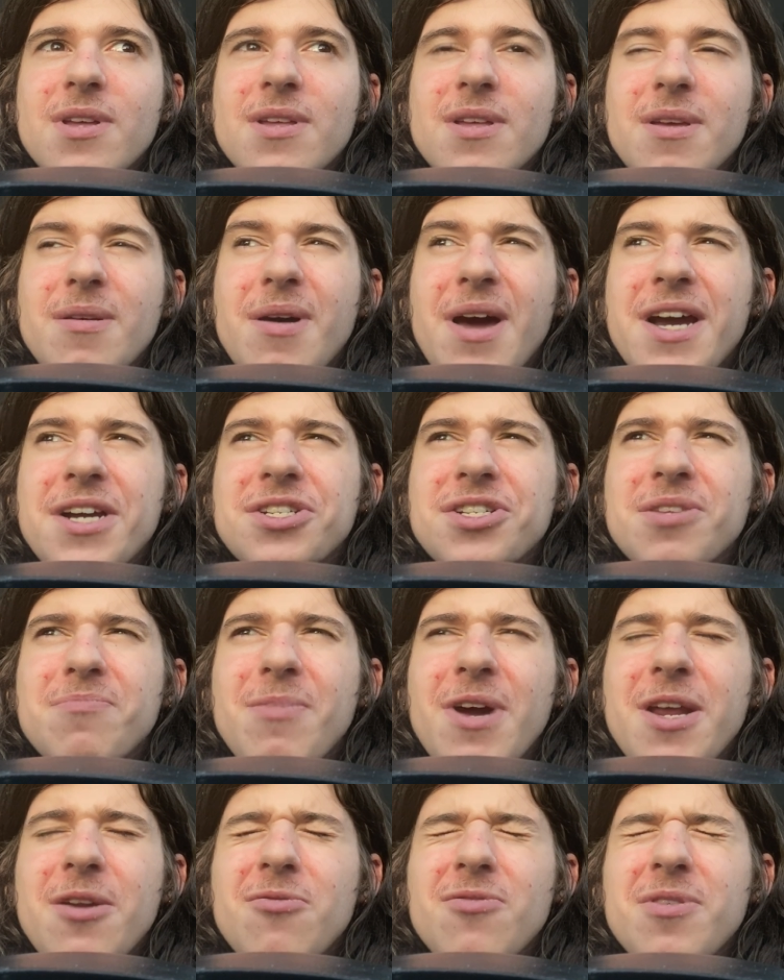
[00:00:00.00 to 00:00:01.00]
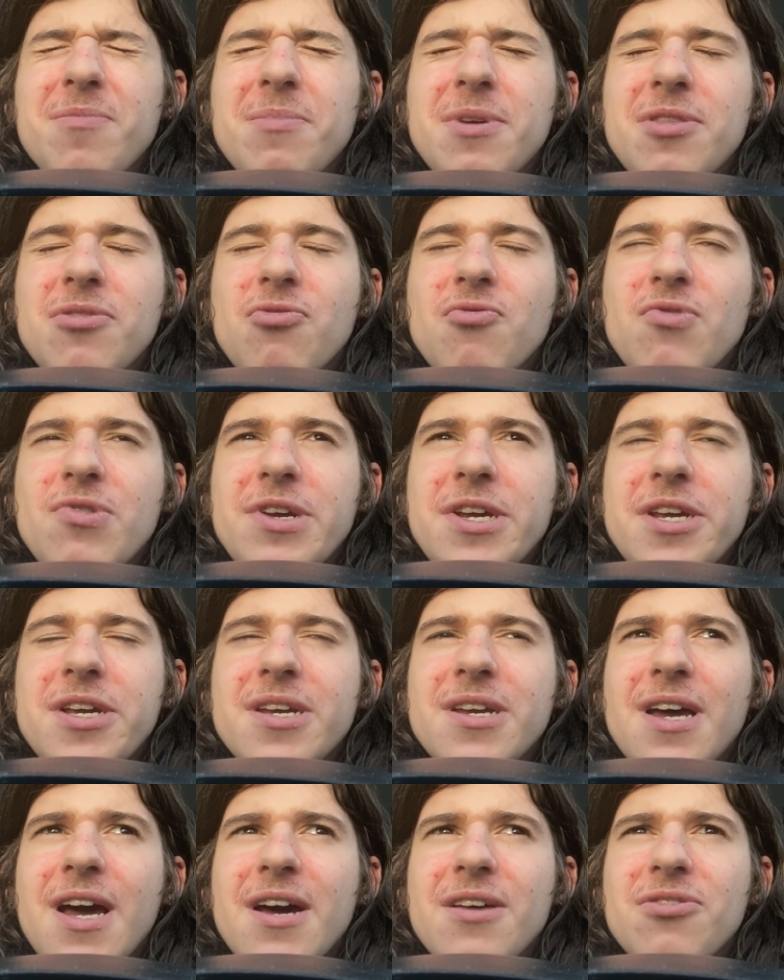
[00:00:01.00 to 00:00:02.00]
It actually might only be
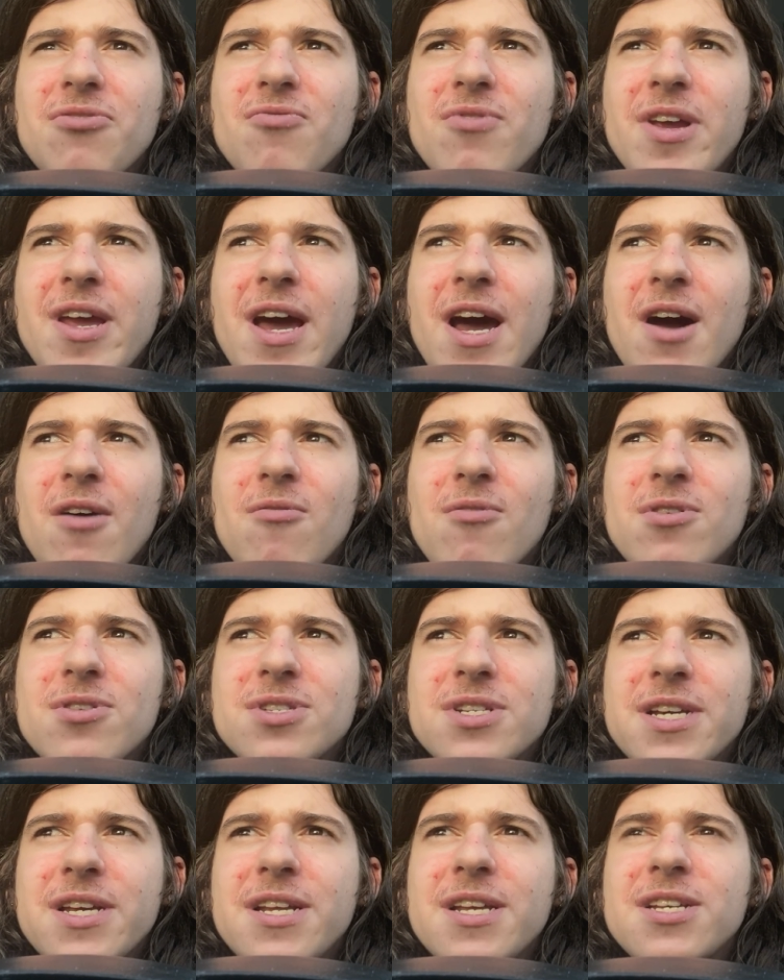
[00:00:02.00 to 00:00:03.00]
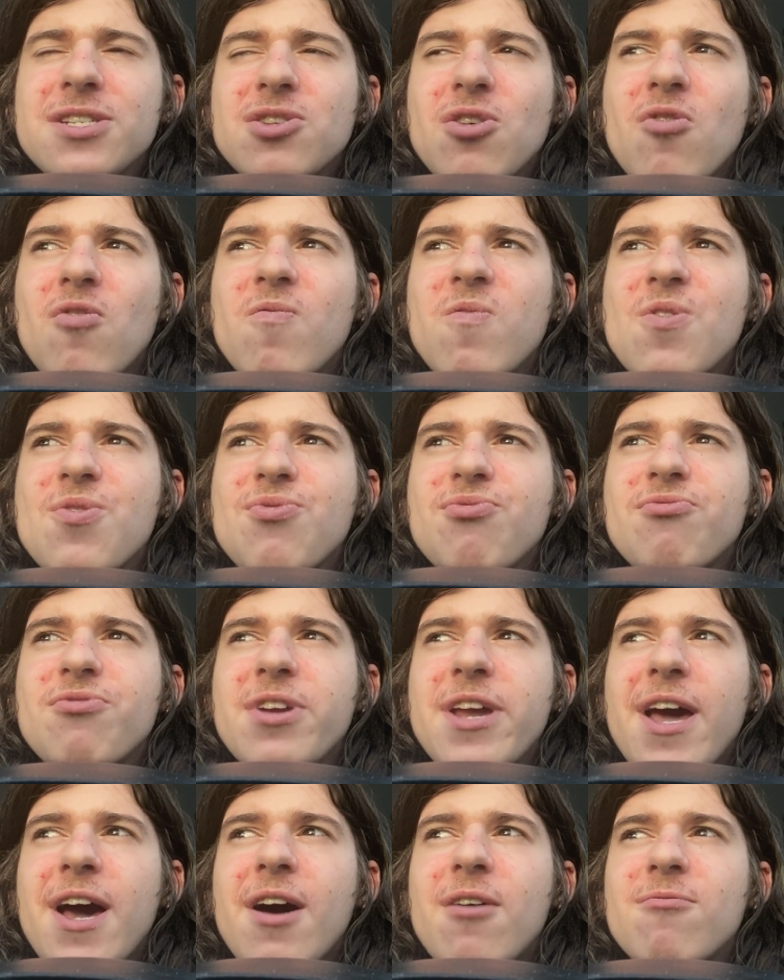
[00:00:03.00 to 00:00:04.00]
three hours. It is over
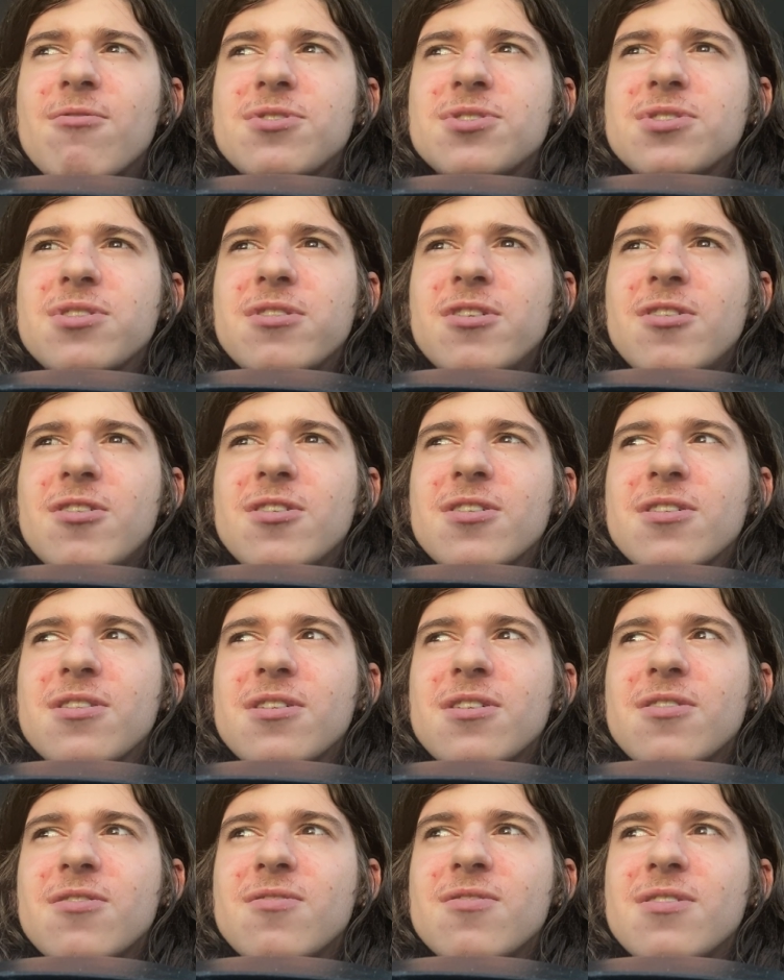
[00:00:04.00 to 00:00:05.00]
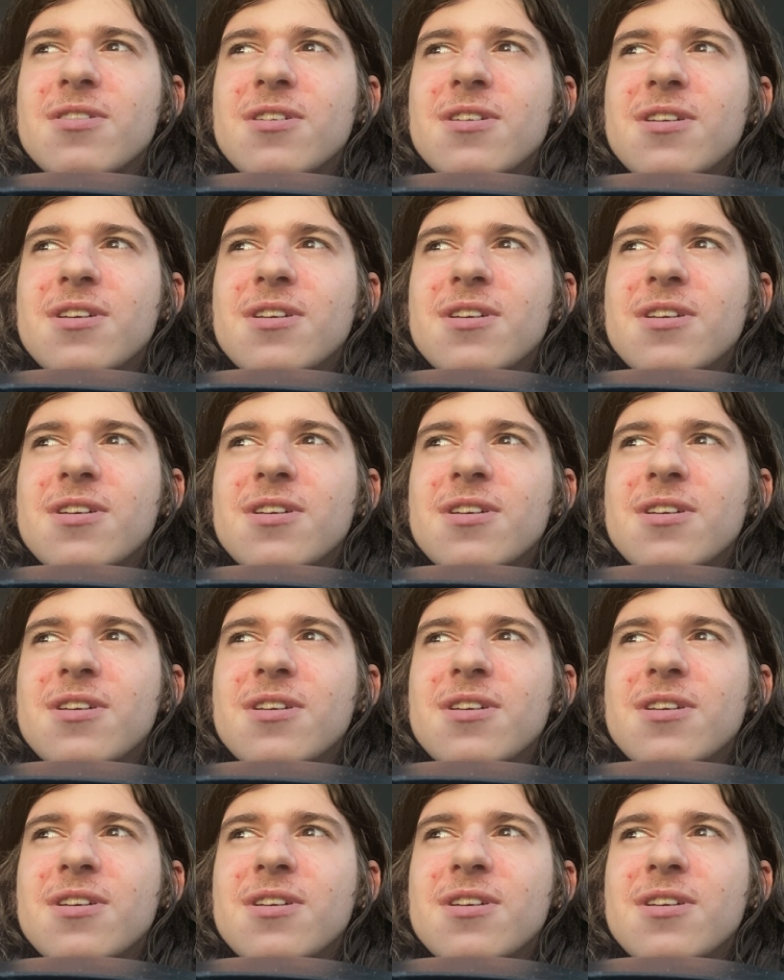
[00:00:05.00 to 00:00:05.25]
3 hours long, though.